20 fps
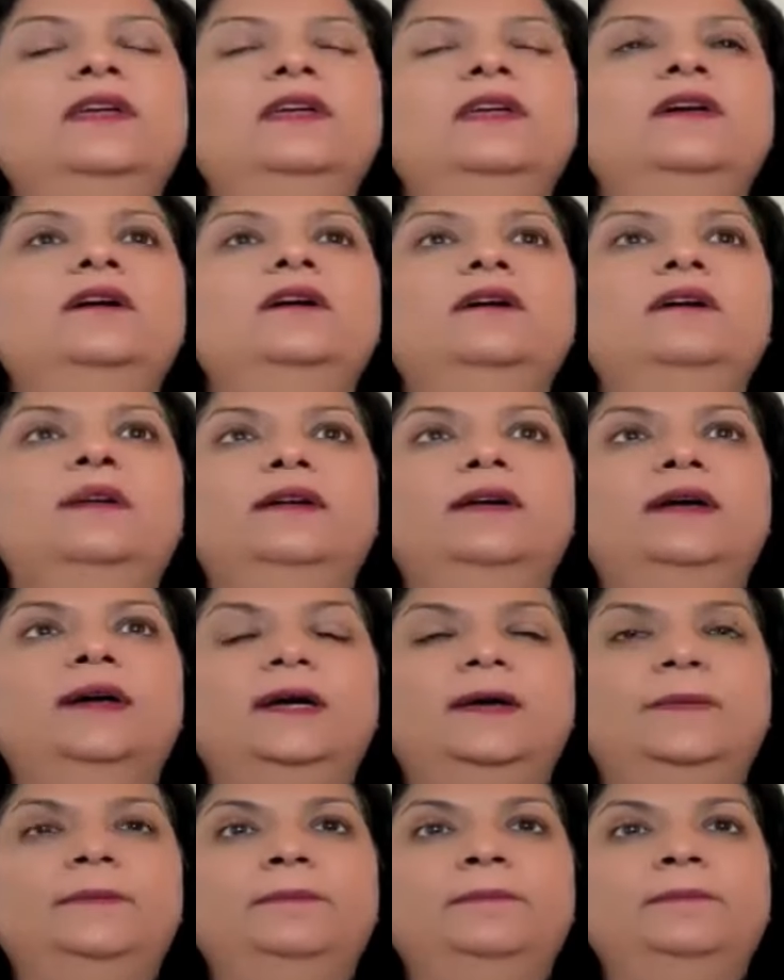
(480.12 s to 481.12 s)

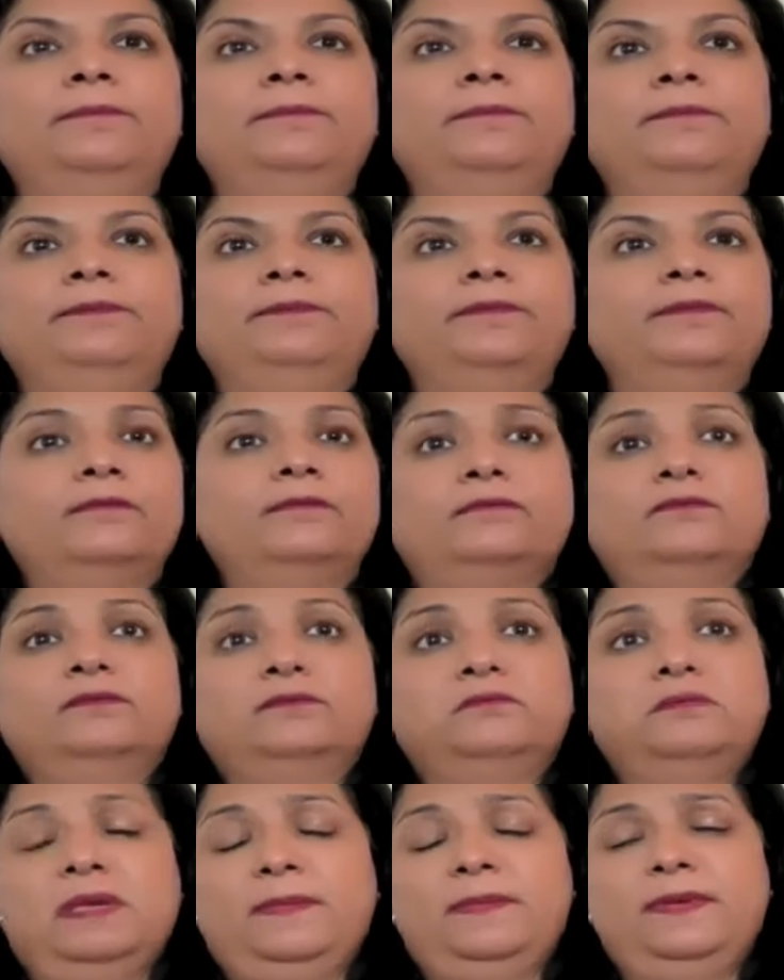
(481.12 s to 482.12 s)

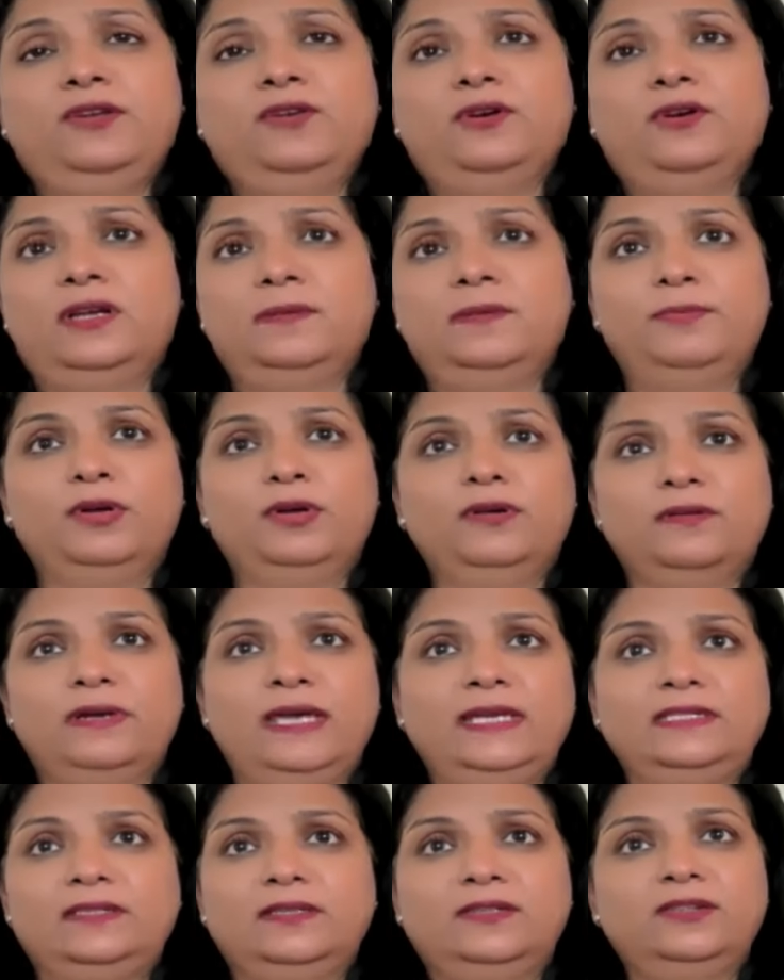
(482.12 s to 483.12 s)
Maybe you're a book
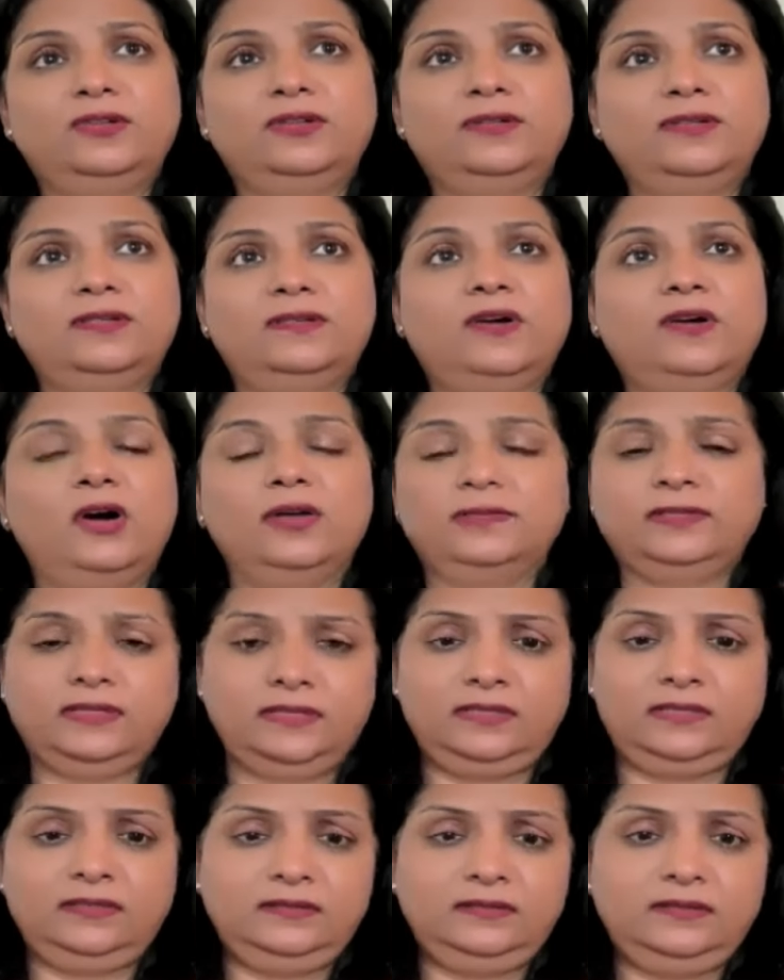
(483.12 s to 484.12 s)
writer, you're an
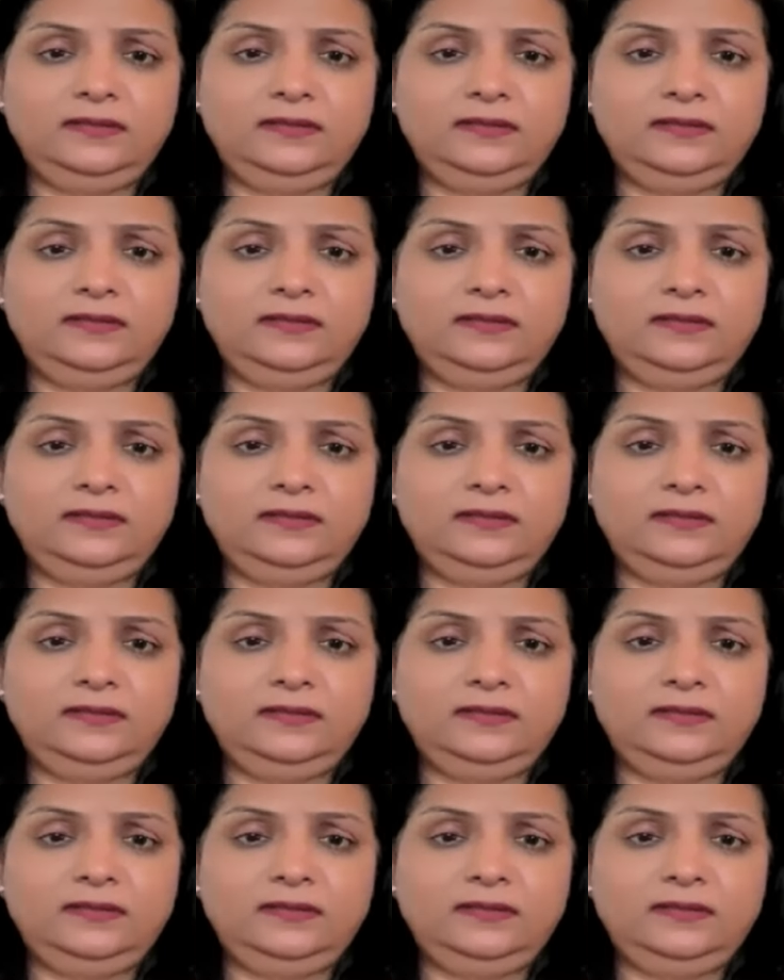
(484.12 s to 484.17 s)
author,